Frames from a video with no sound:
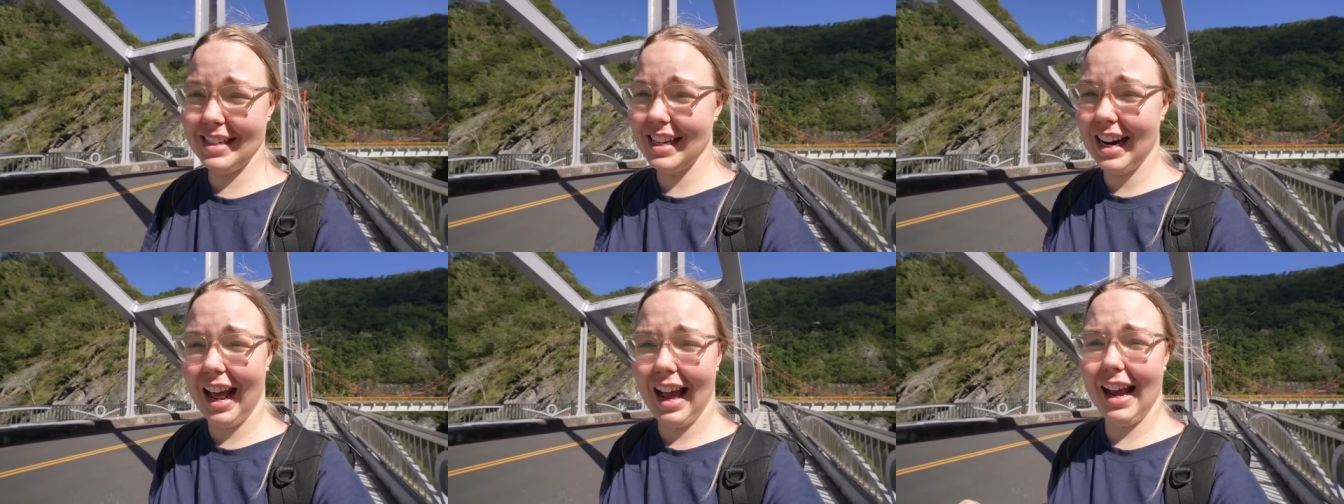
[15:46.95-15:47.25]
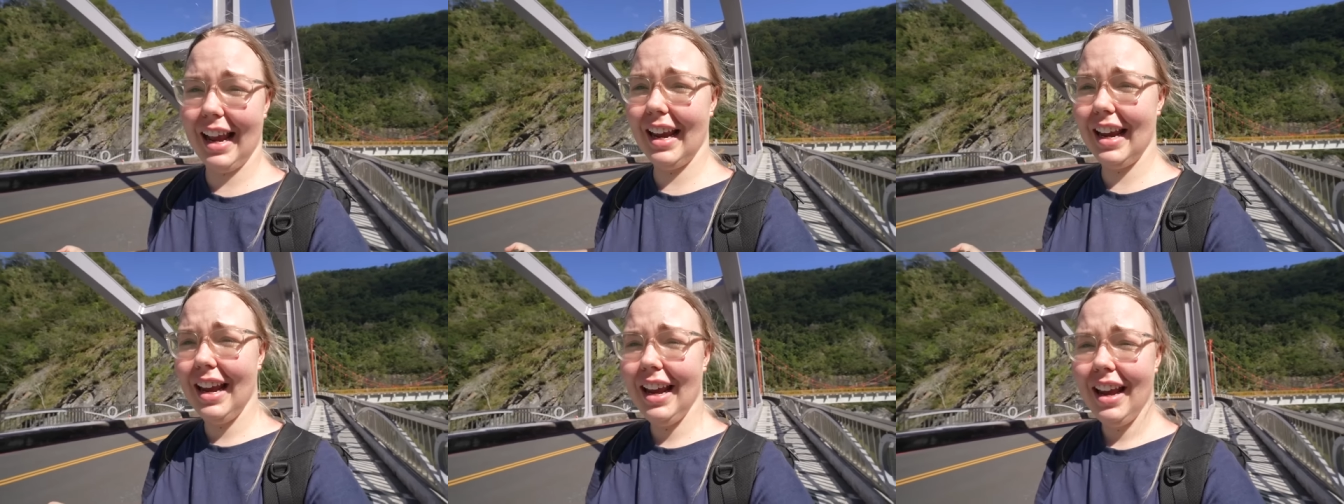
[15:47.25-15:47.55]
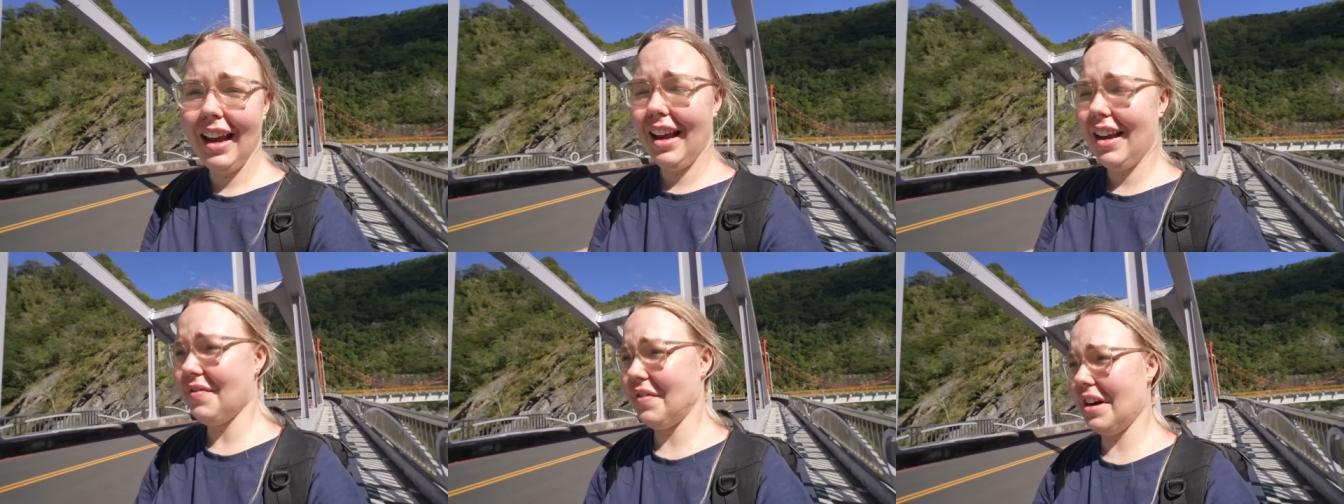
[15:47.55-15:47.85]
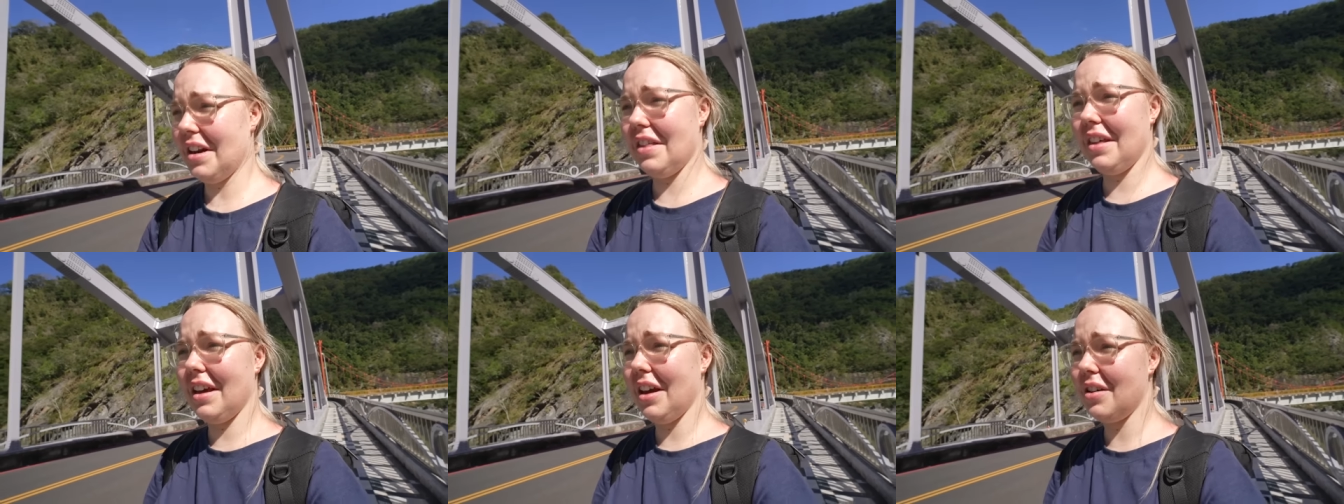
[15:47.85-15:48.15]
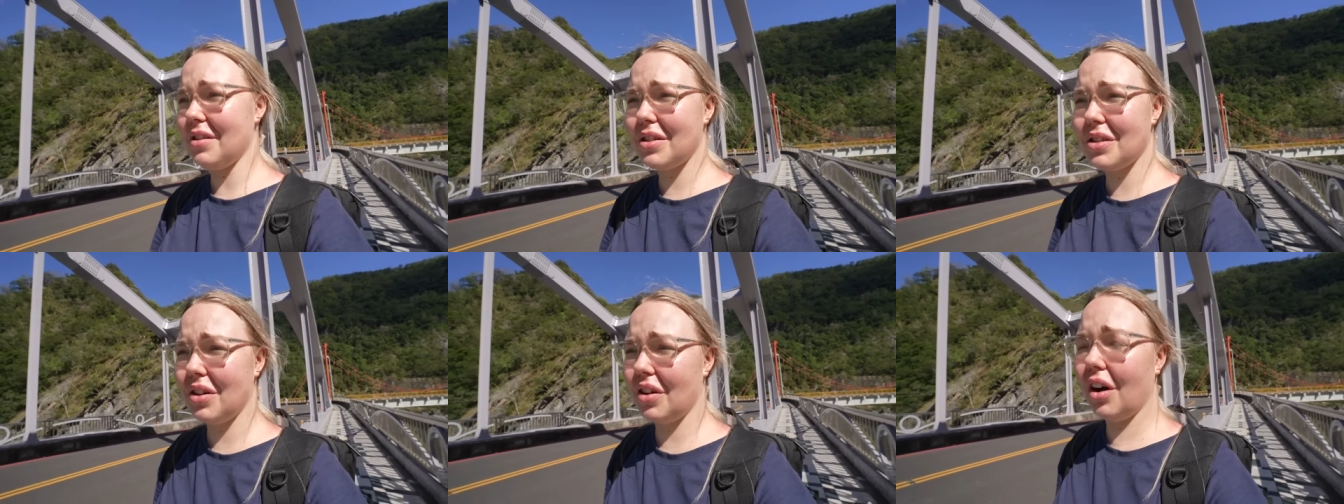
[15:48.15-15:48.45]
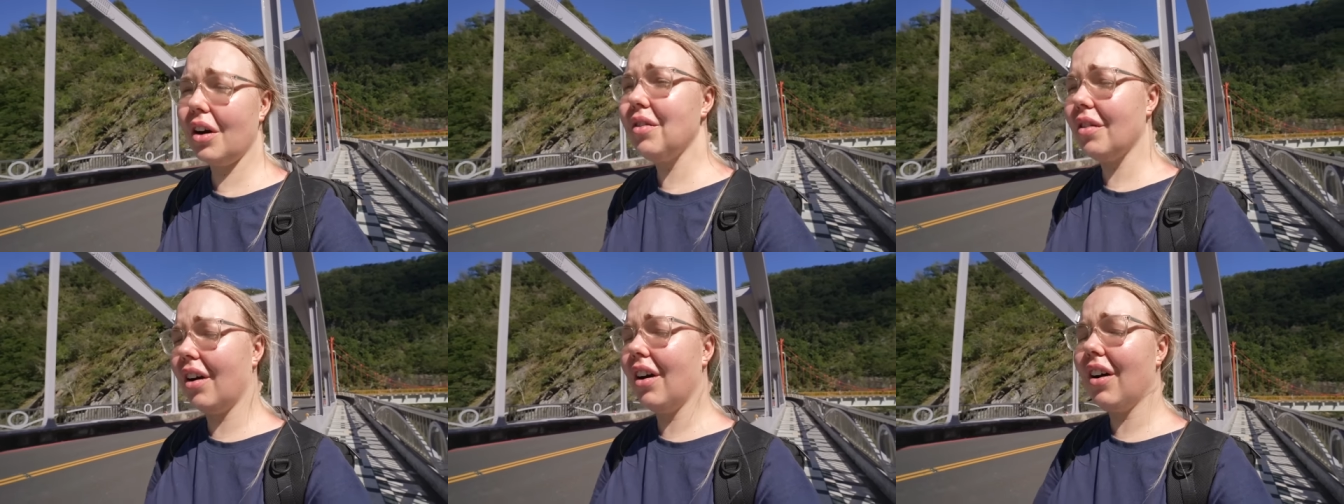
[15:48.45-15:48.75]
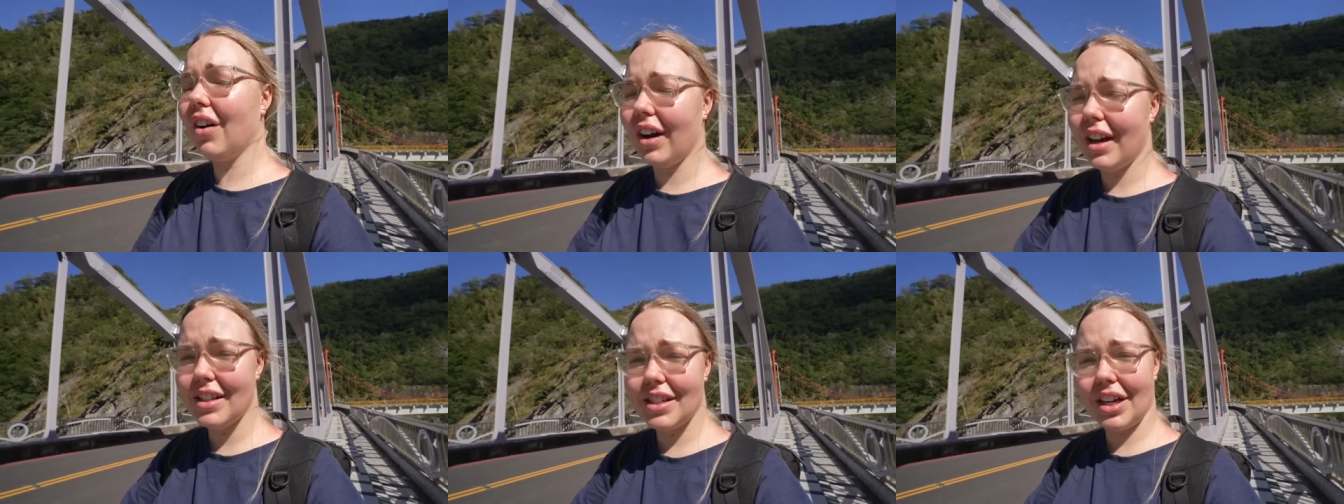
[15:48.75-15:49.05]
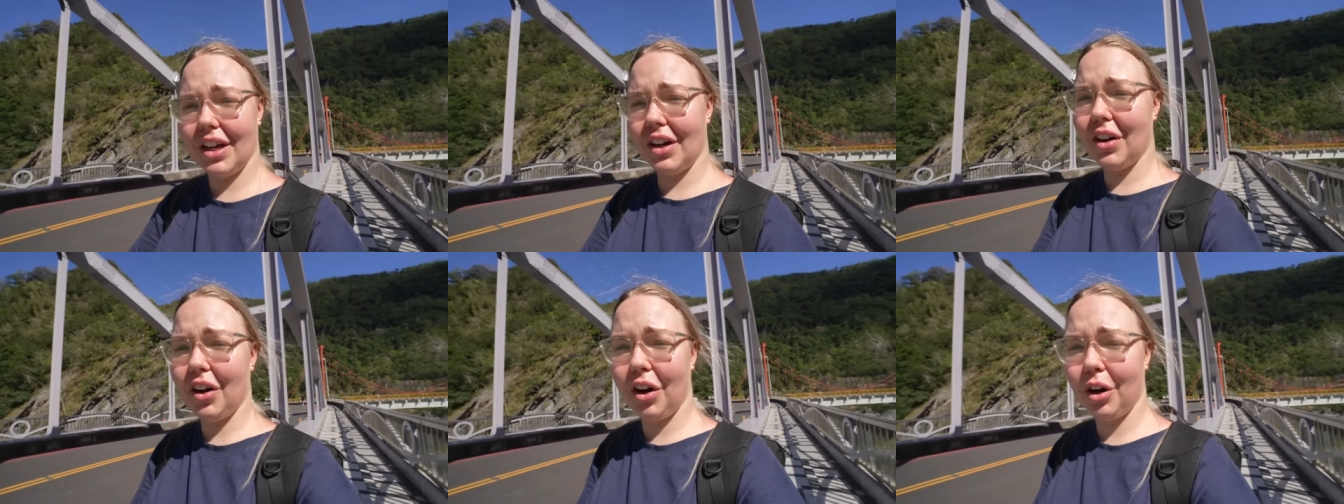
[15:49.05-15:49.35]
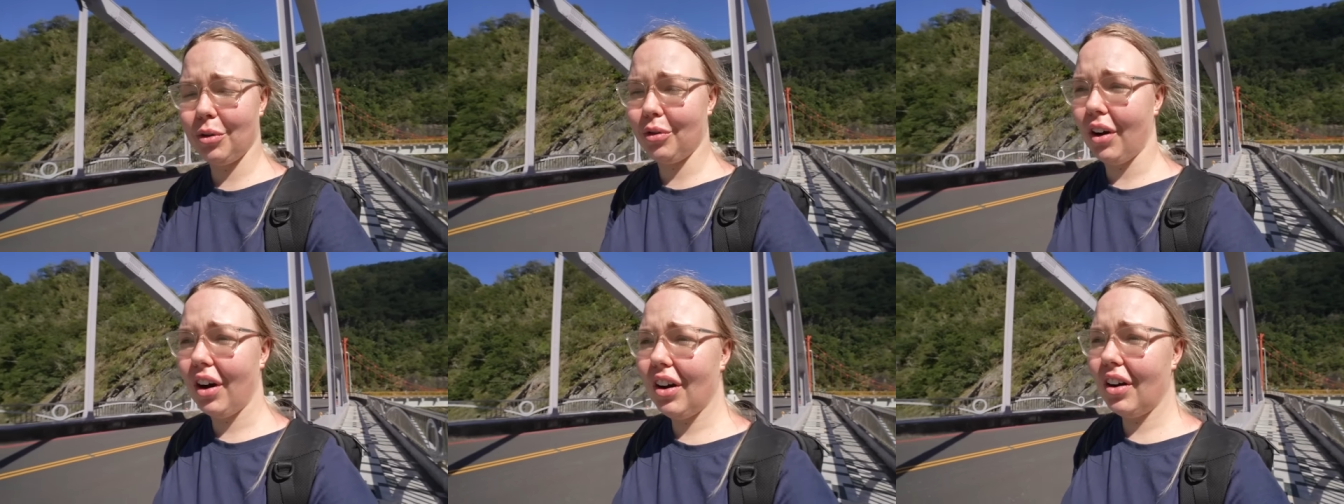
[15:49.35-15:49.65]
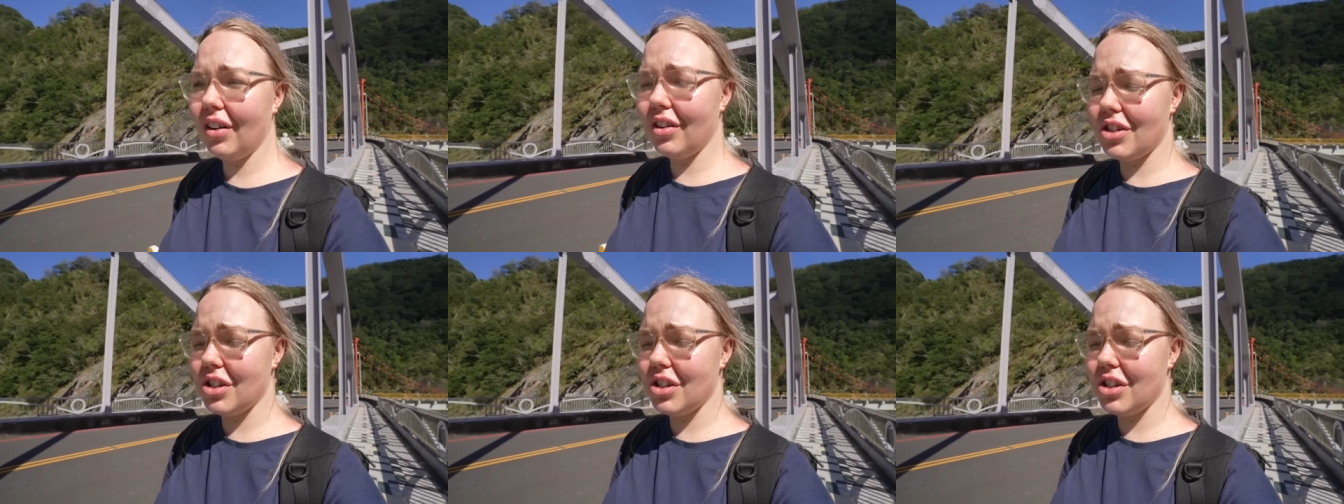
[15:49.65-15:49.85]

today, if anything else could go wrong, it's gonna go wrong.